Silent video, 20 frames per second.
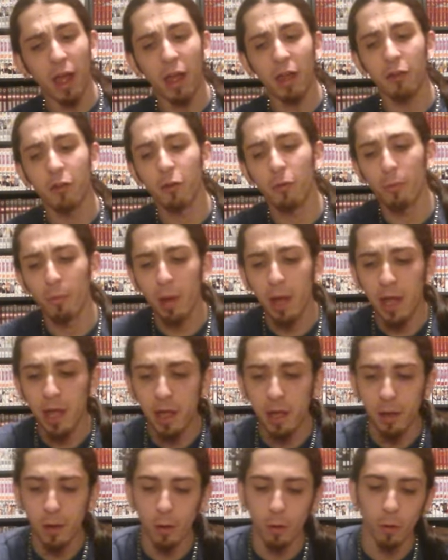as you
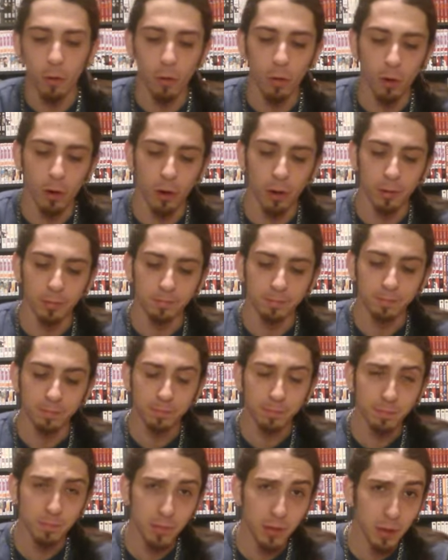may or
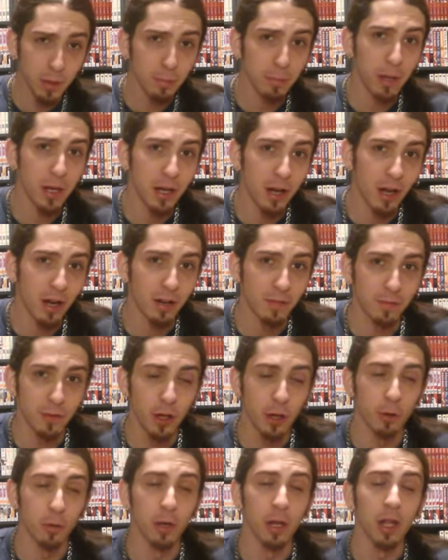may not have
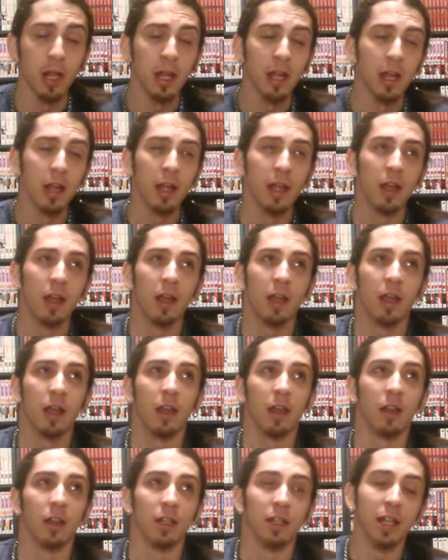known,
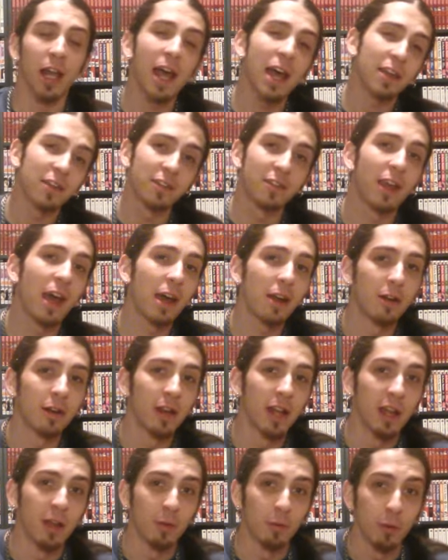last
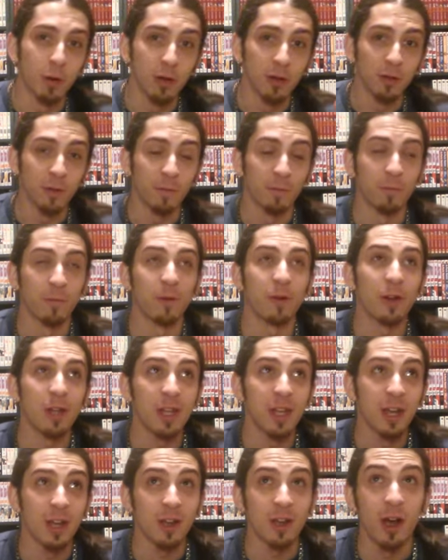Saturday was
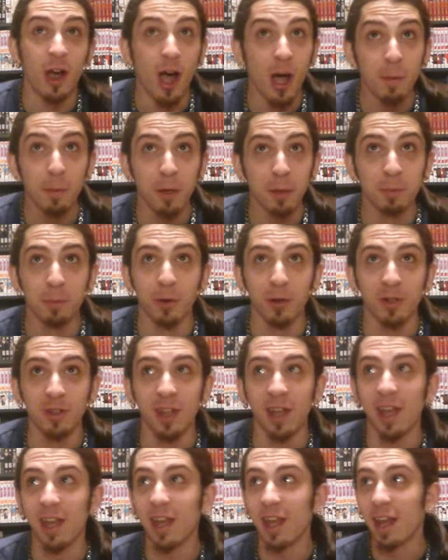free comic book
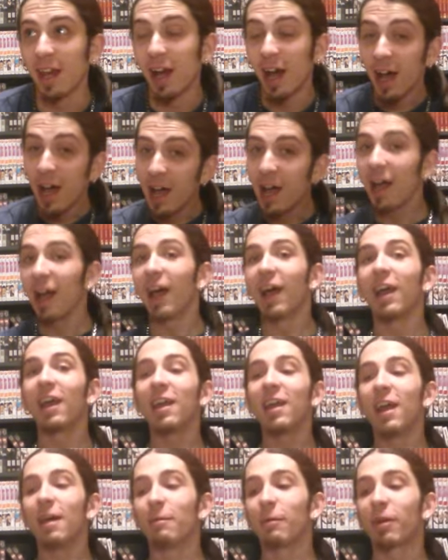day, and
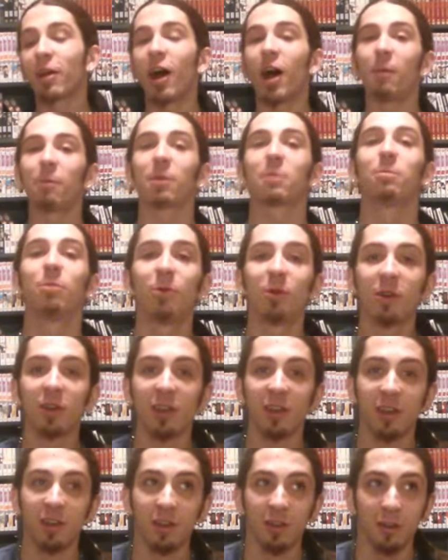I am a comic
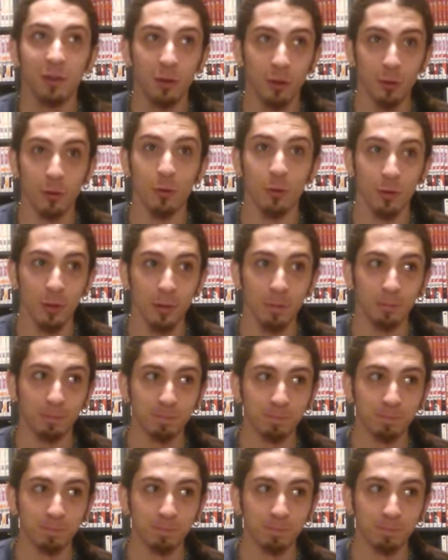book dude.